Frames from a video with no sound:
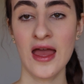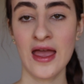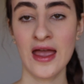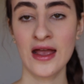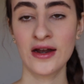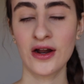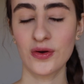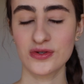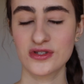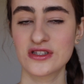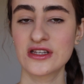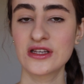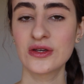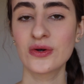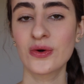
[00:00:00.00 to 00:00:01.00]
and I'll
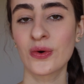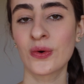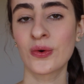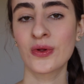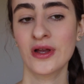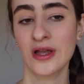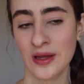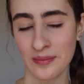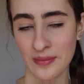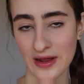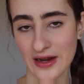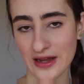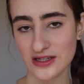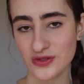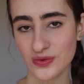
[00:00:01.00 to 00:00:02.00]
see you all in my
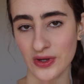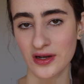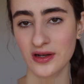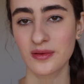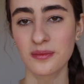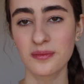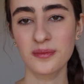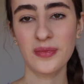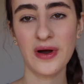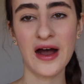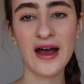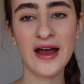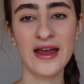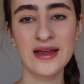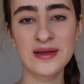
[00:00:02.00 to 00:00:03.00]
next one.
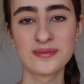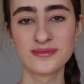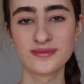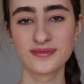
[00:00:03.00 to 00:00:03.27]
Bye!